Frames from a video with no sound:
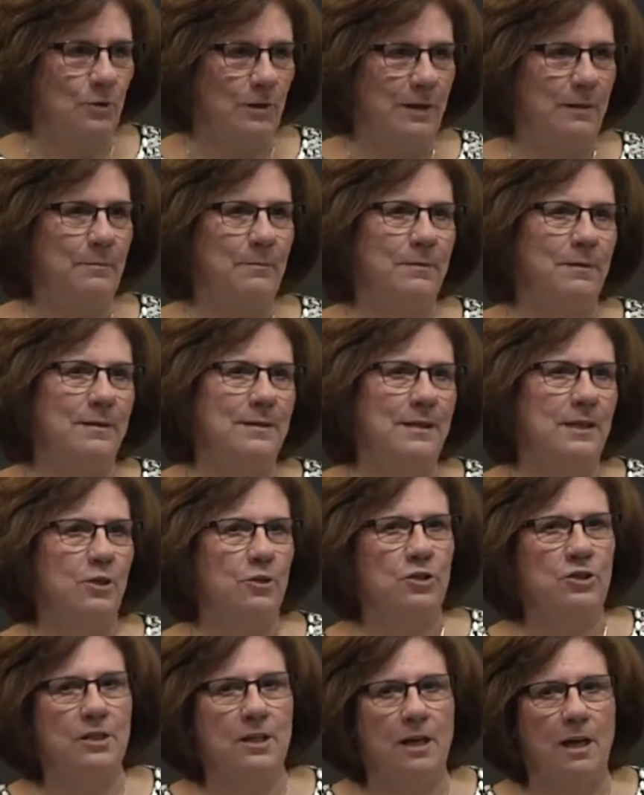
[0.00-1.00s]
trip.
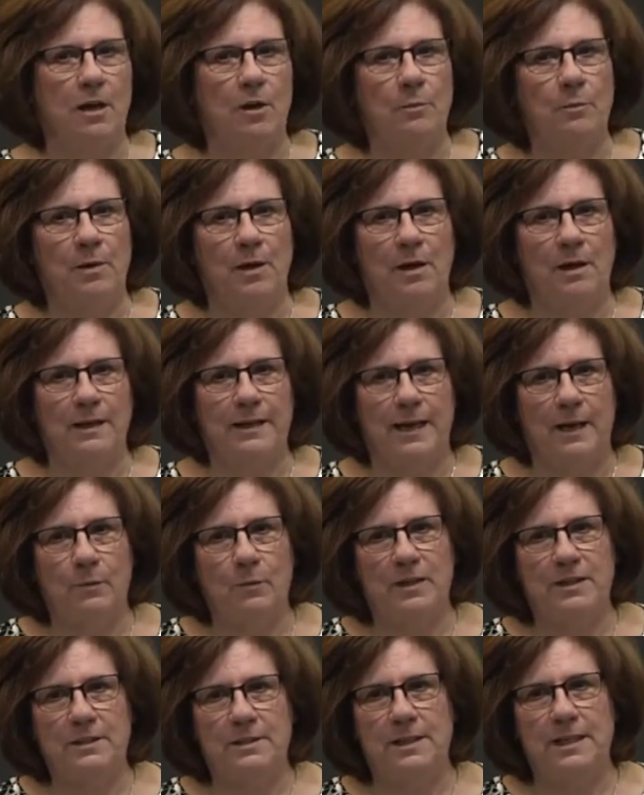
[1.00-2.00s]
Years ago, Paul and I
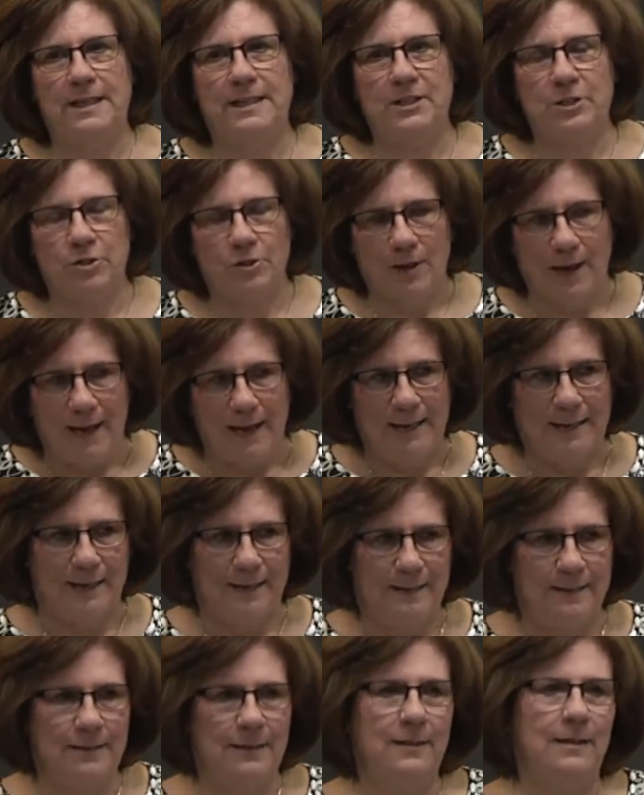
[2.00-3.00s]
went to Easter
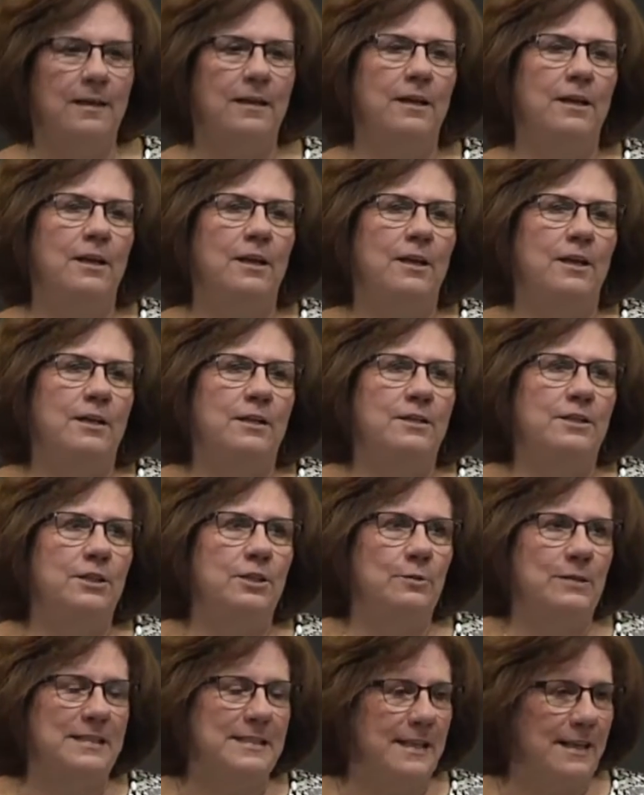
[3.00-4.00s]
Island to
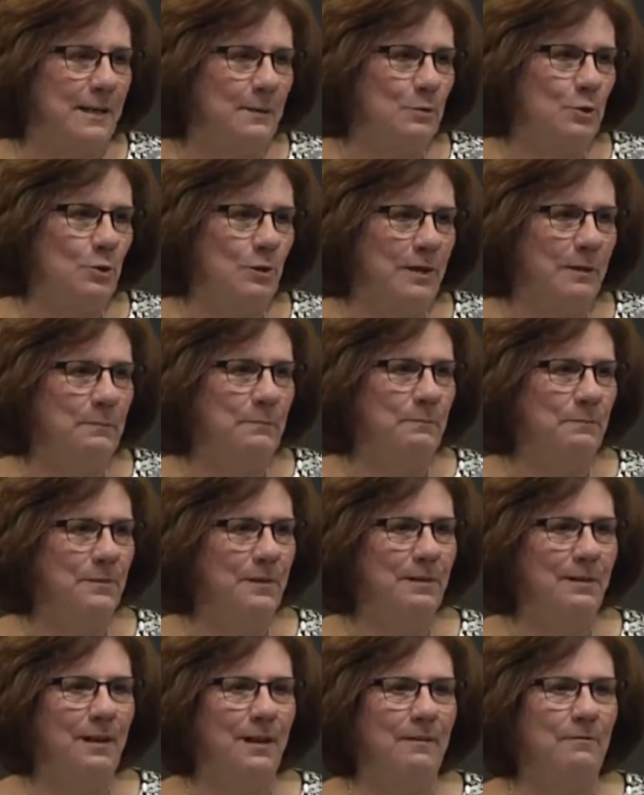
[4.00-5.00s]
do a setup trip.
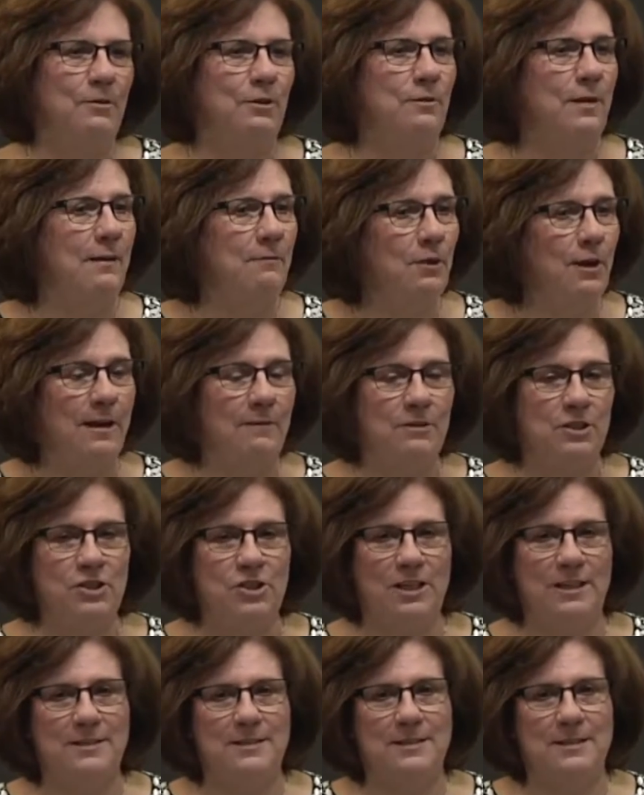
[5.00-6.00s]
If you ever have the
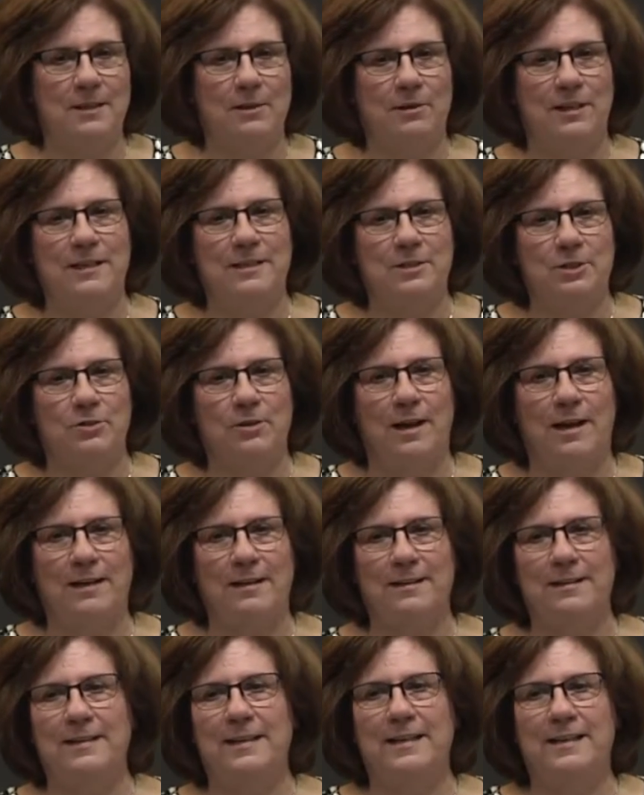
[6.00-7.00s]
chance to go to Easter
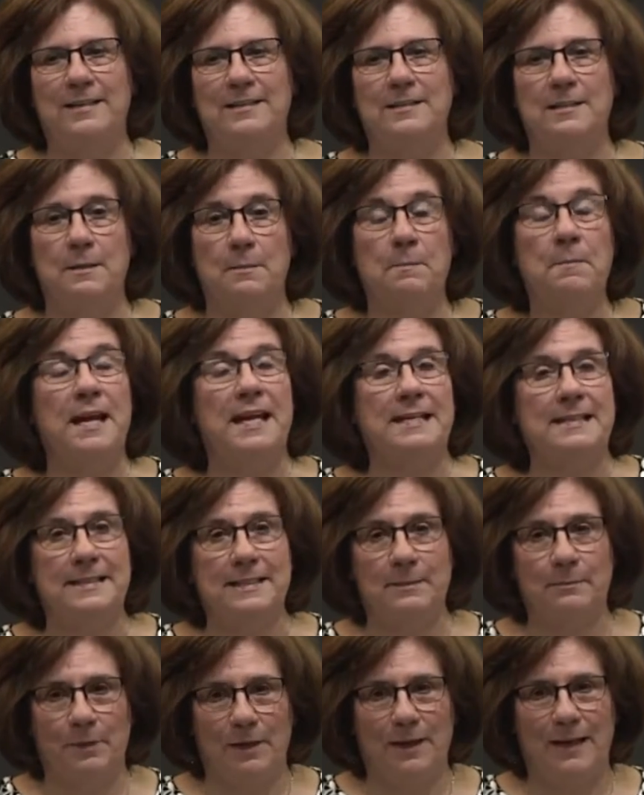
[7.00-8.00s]
Island, it is an
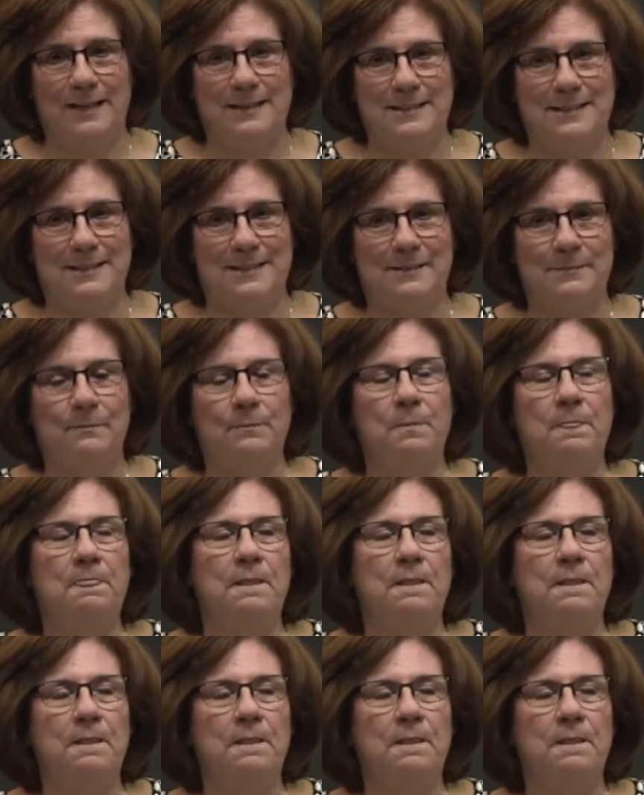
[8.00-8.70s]
amazing place.